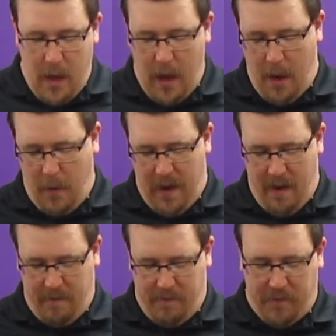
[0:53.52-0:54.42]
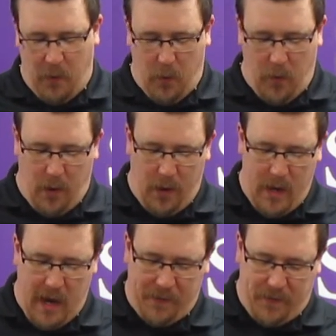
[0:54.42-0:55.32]
And we have
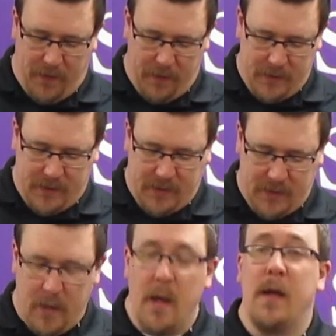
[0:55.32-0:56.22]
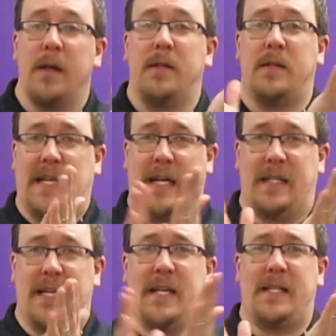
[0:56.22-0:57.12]
4 eighth notes.
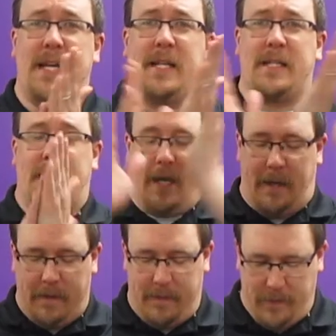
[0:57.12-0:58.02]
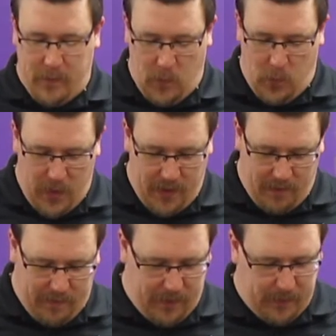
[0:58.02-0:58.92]
Ti-ti-ti-ti.
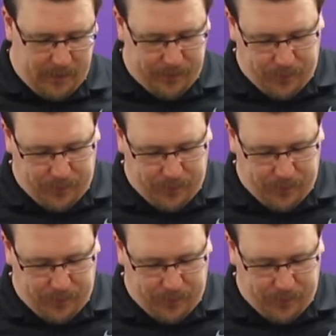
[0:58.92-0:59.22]
Wonderful.